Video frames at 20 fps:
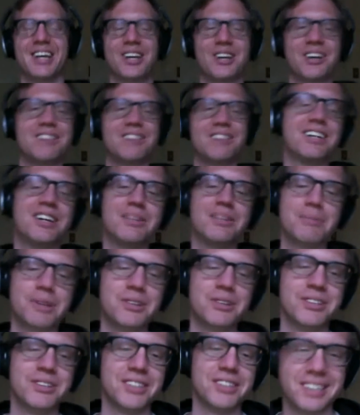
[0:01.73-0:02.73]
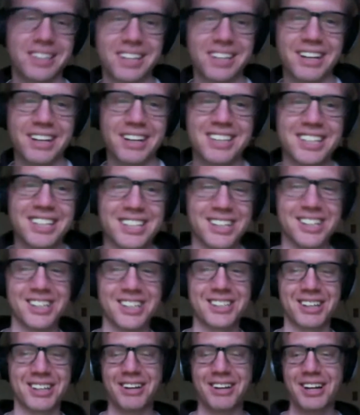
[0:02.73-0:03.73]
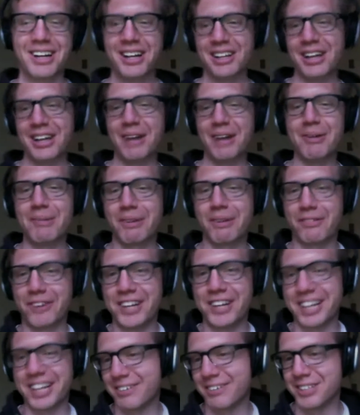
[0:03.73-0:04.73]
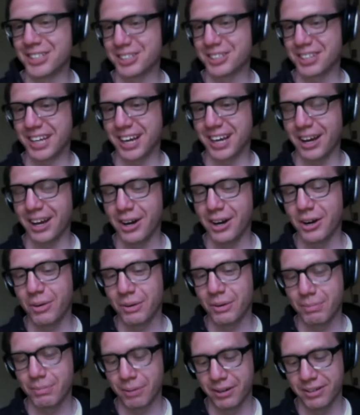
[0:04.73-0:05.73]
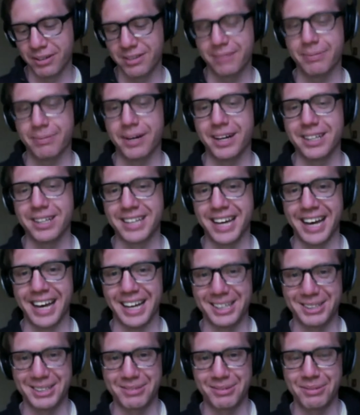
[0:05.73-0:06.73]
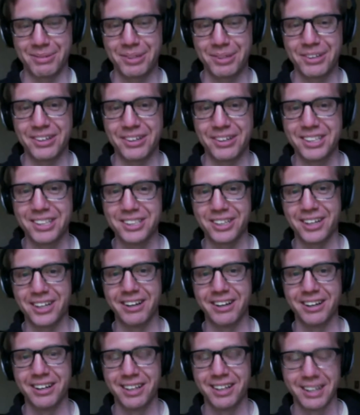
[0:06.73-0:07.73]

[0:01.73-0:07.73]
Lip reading: You have to unmute yourself. You have to do it yourself. That would be funny. It would just like, oh, we broke the podcast. We muted each other.